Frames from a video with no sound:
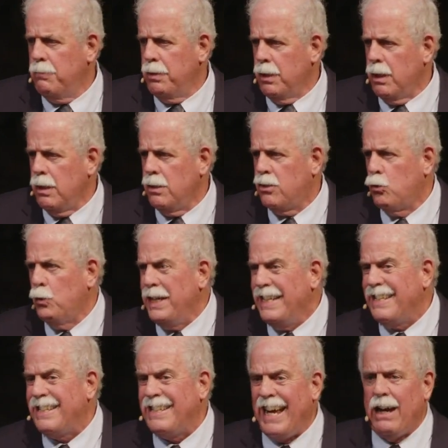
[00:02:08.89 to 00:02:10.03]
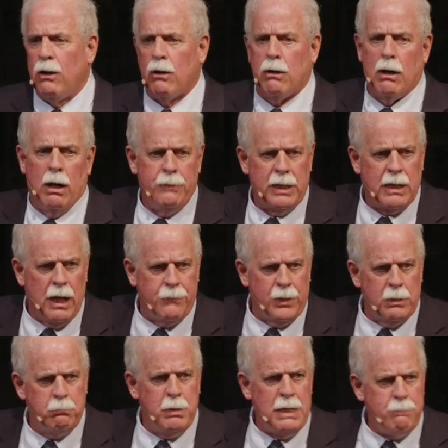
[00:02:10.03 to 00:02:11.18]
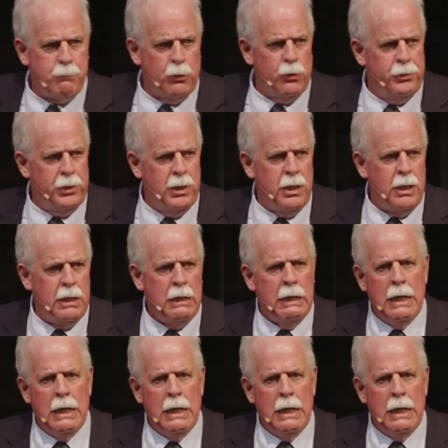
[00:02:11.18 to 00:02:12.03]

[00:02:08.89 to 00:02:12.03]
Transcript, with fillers: the sweet singer of the covenant people, the